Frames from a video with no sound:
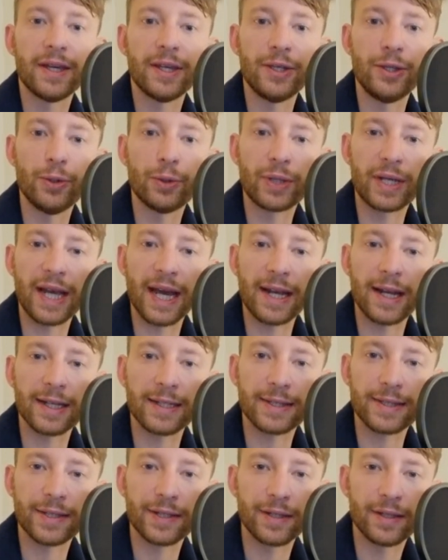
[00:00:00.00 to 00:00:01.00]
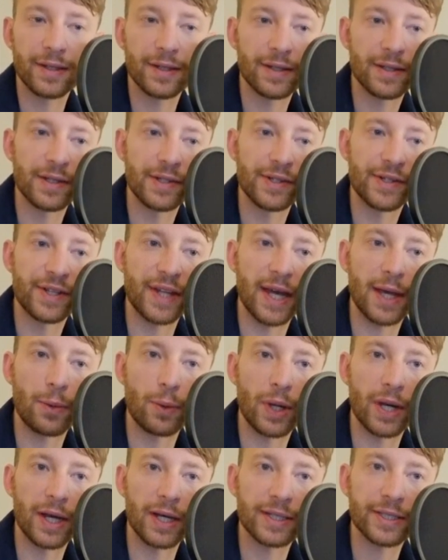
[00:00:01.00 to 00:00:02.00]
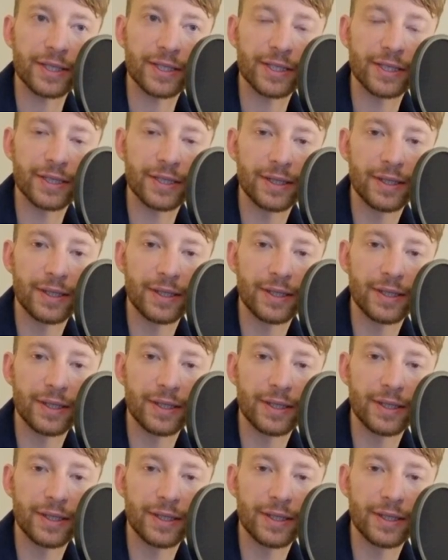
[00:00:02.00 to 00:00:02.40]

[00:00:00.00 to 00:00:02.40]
You cannot stay with us.